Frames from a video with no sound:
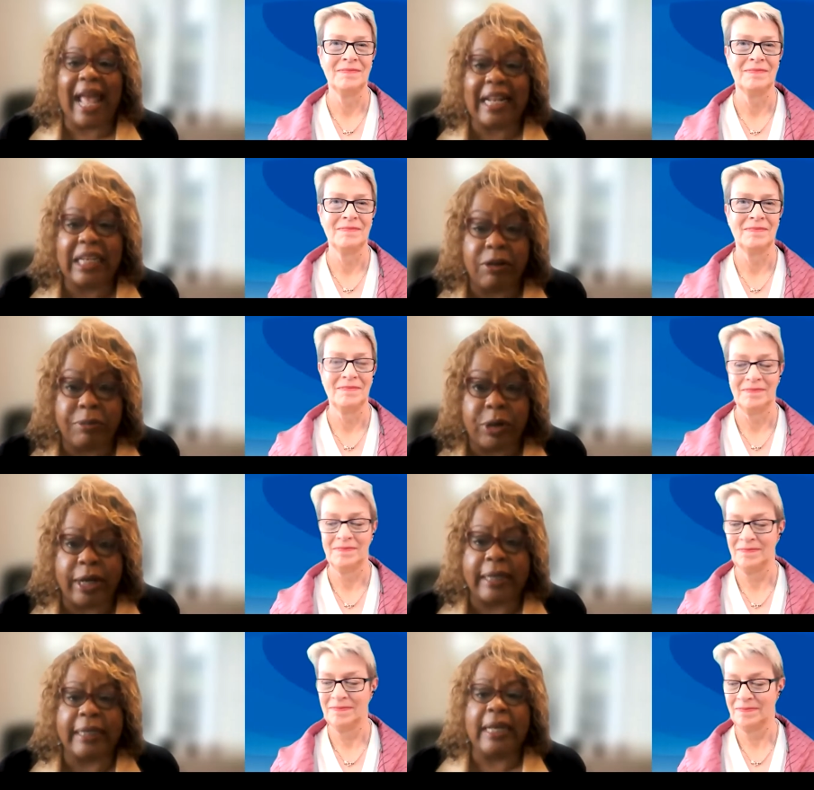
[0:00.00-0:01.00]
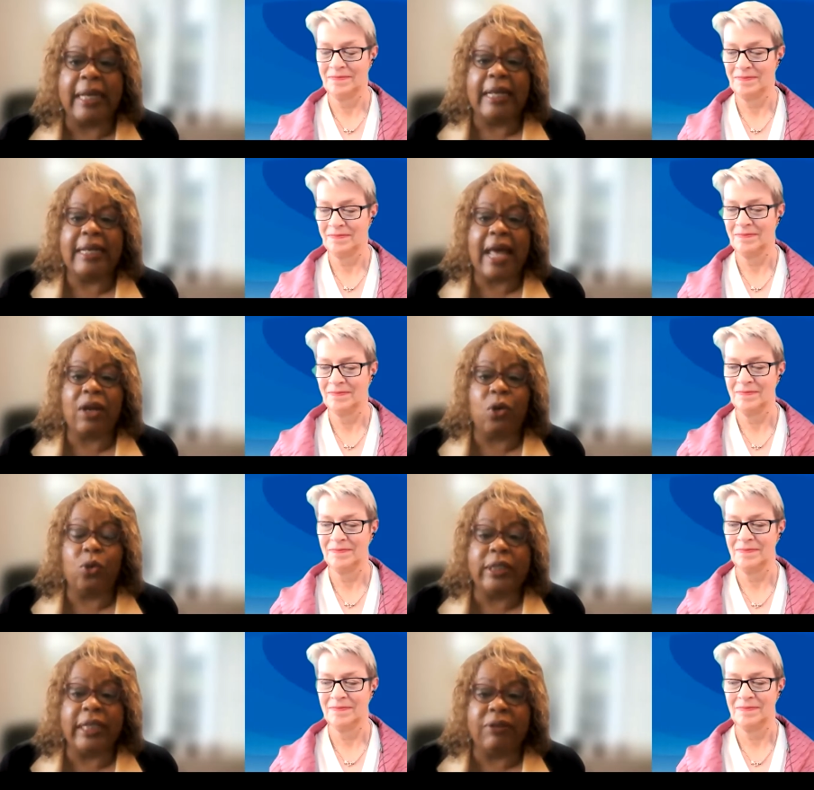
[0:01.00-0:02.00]
Speaker 1: acted upon, not
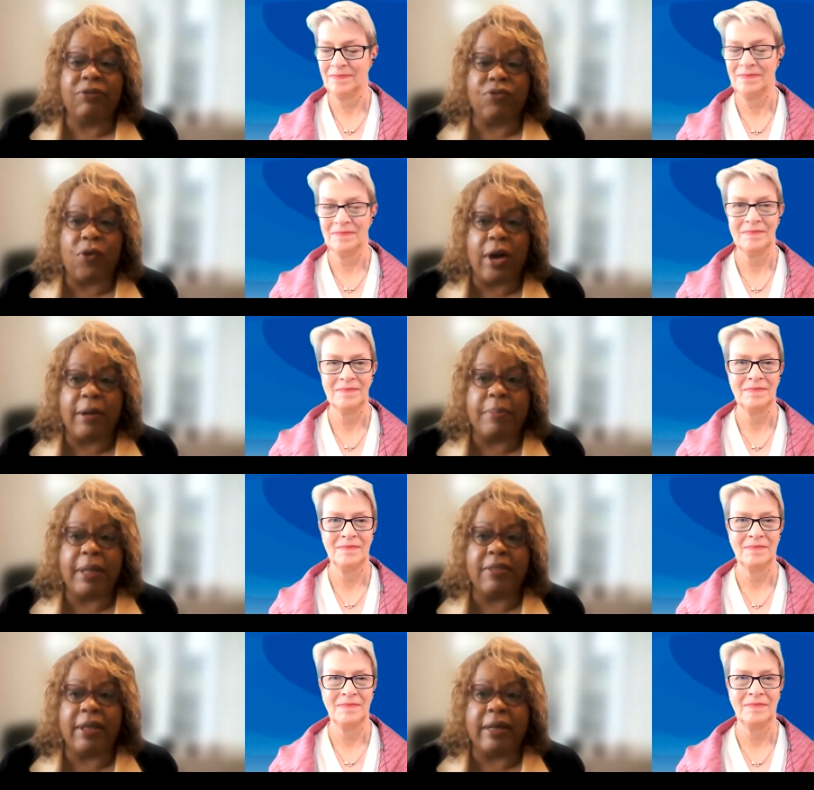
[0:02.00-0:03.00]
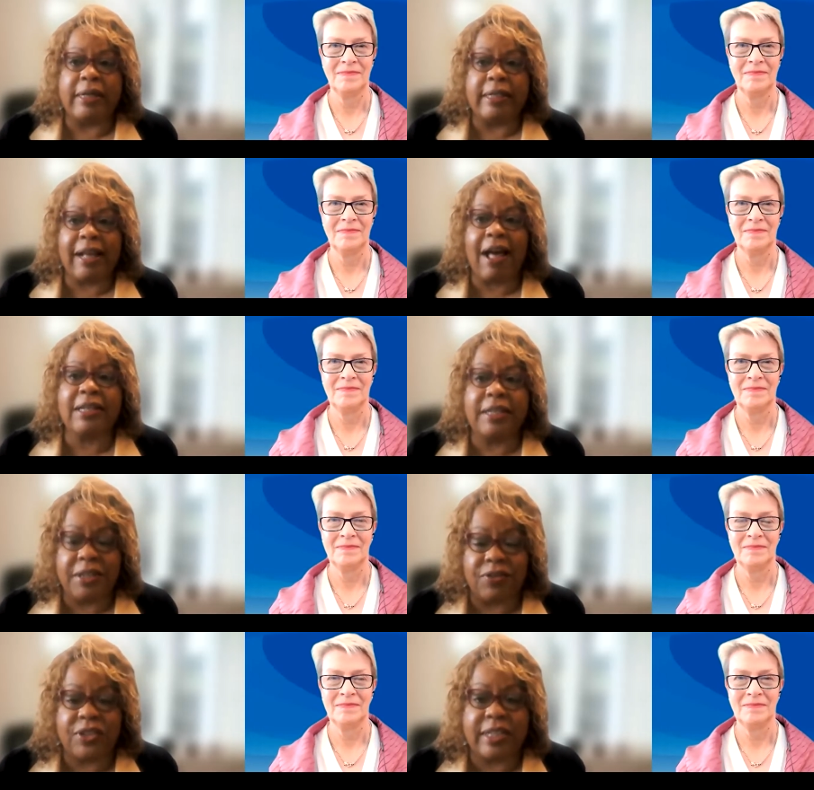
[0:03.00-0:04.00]
only from the
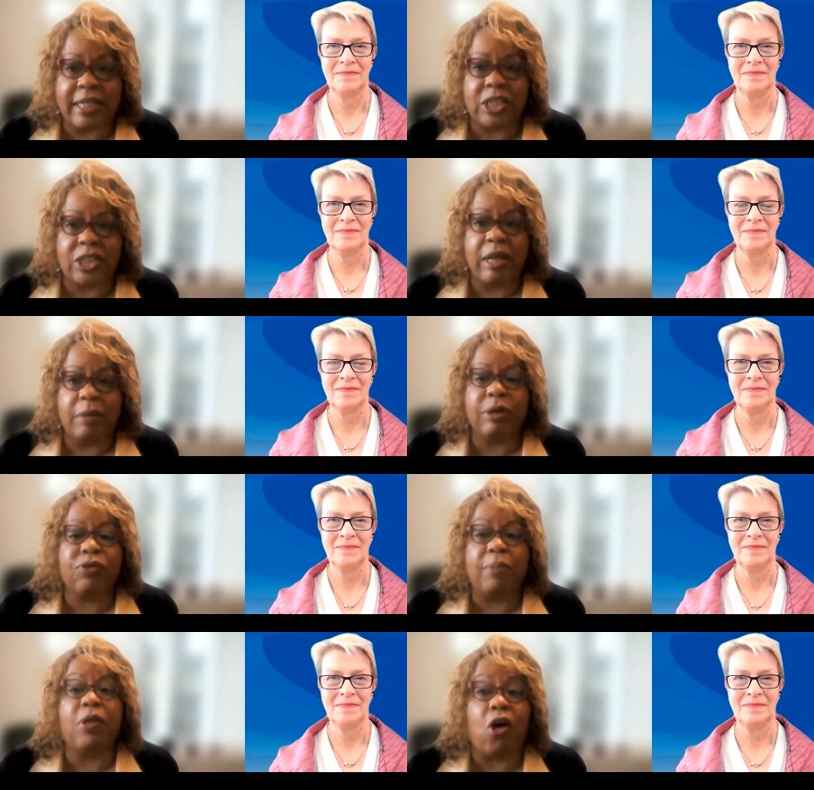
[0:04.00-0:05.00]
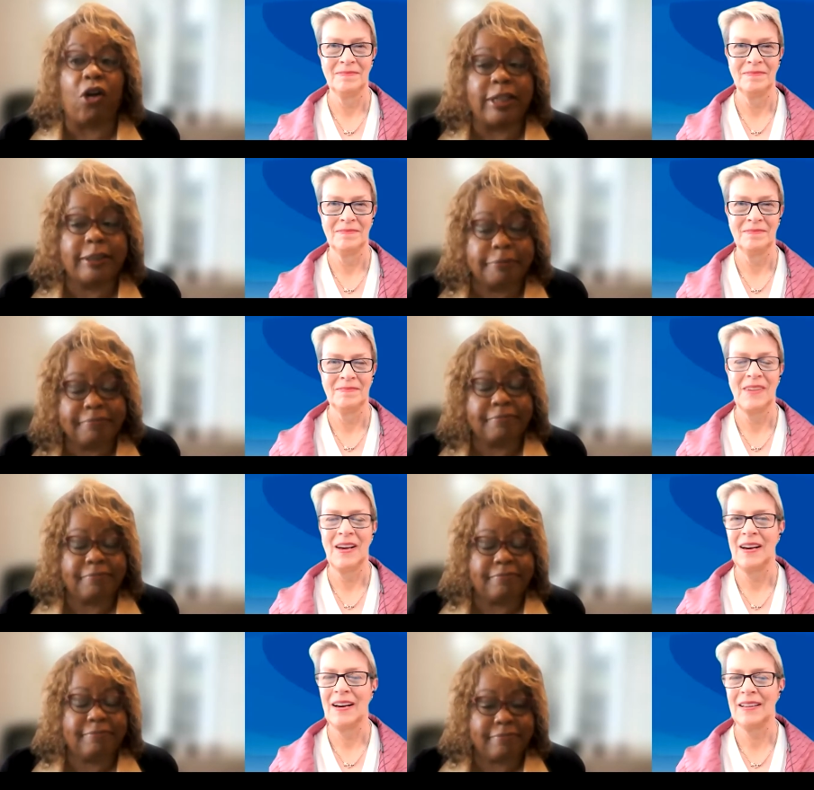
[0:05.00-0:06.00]
cognitive sense, but from the heart.
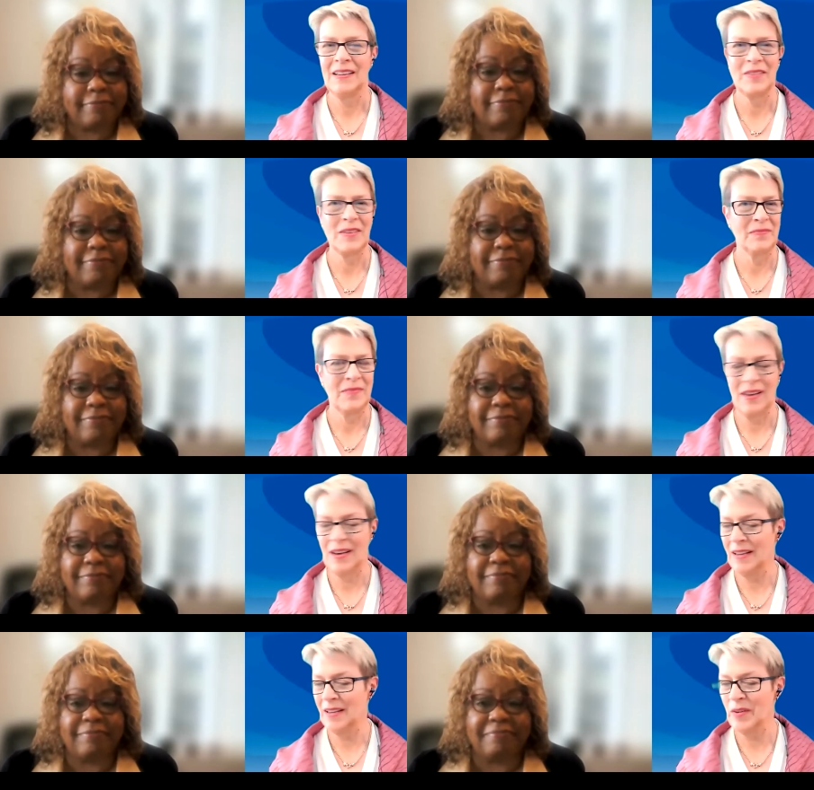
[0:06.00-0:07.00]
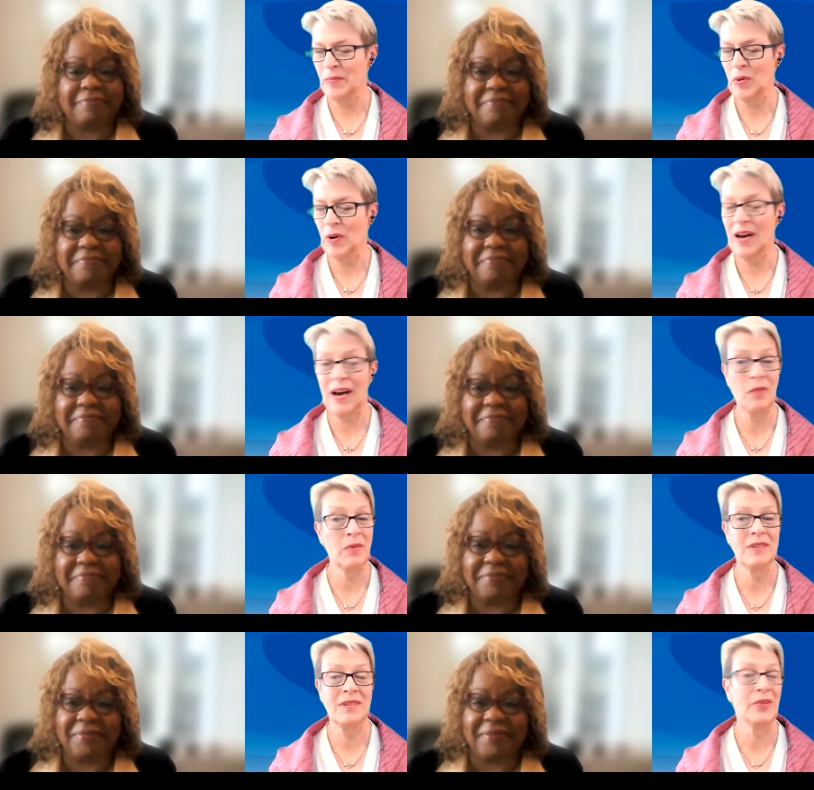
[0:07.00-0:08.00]
Speaker 2: I love it. I love it. Boy,
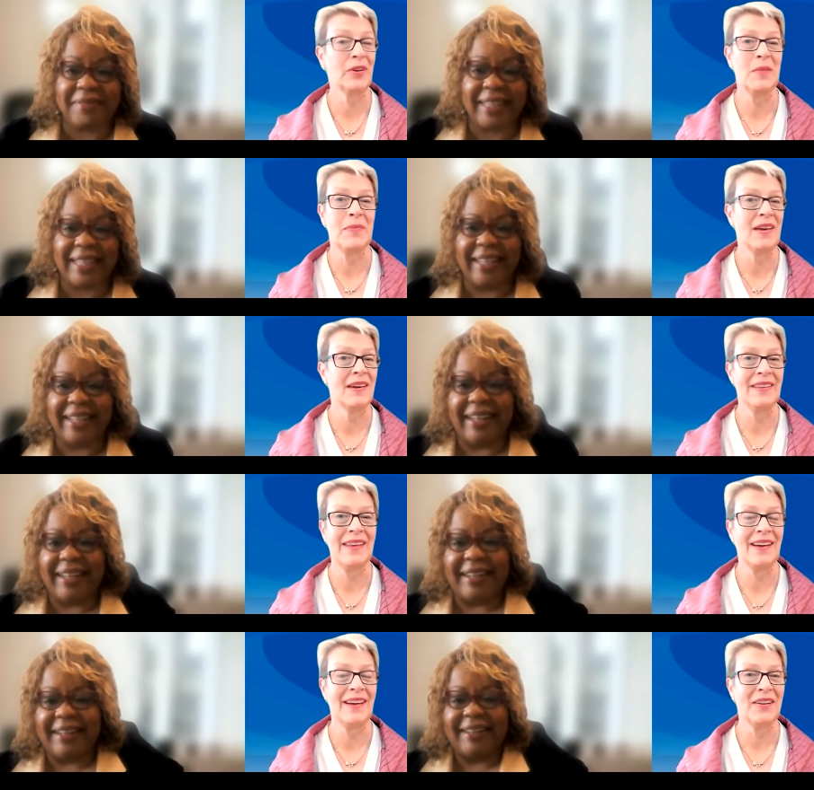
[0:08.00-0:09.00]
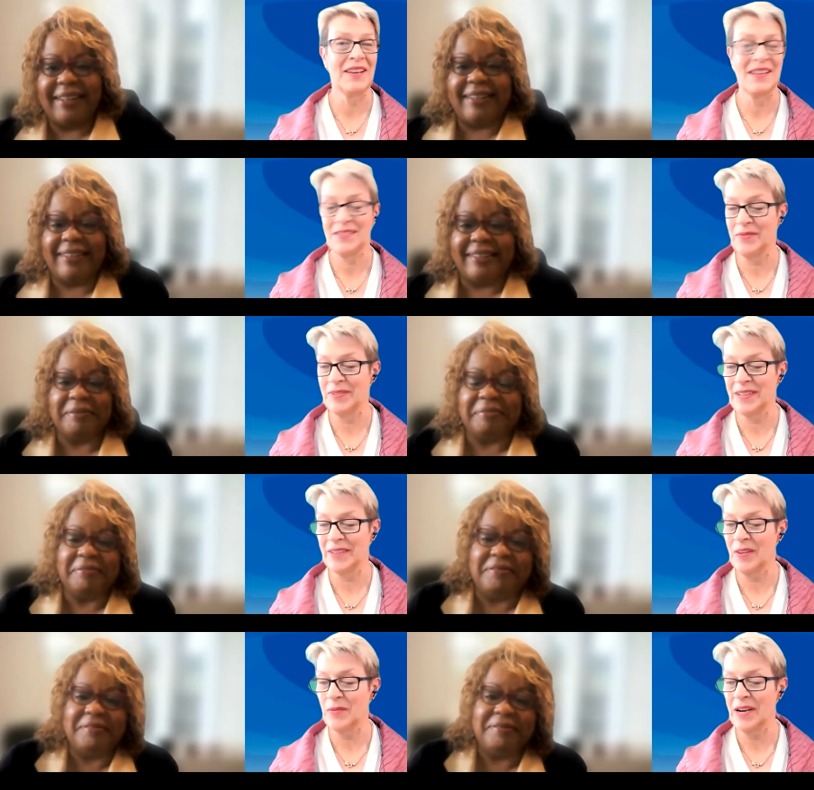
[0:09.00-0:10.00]
I would totally be in that audience. We
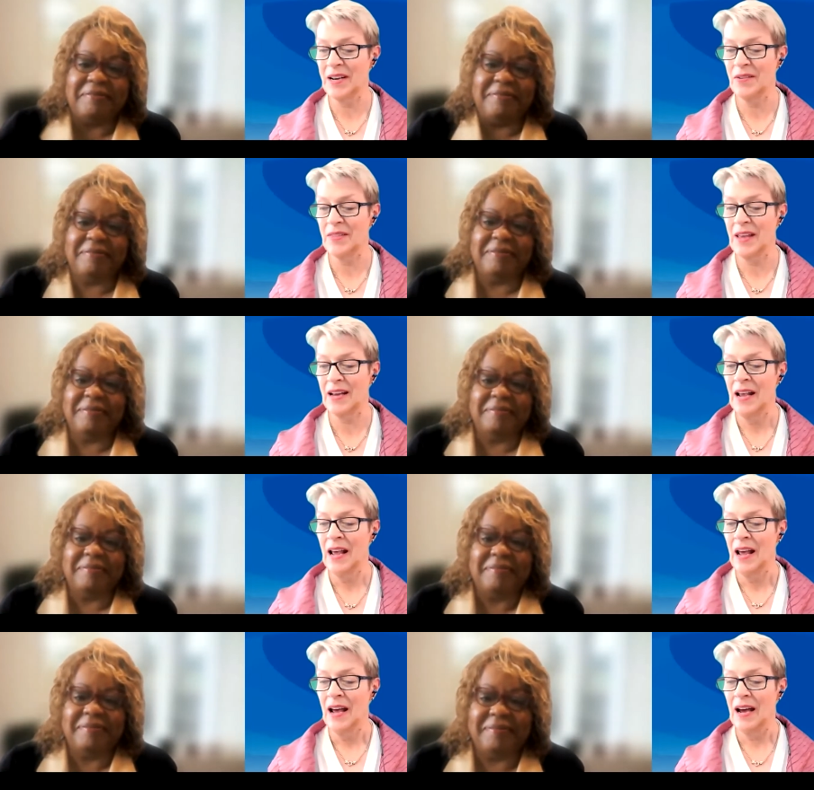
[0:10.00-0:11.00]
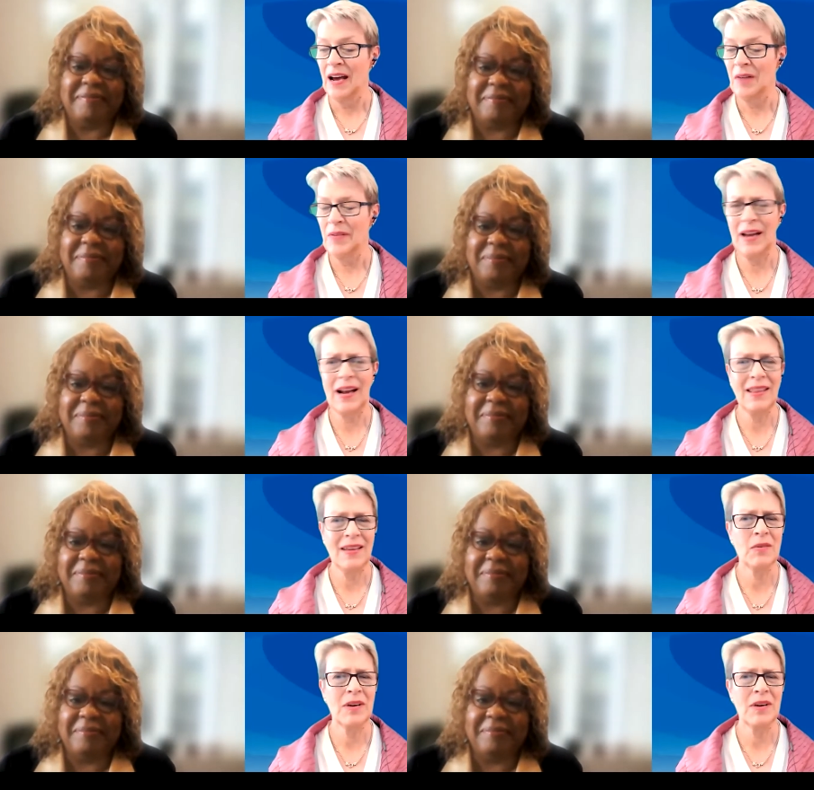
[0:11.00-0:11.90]
definitely want to hear that. Uh, and I think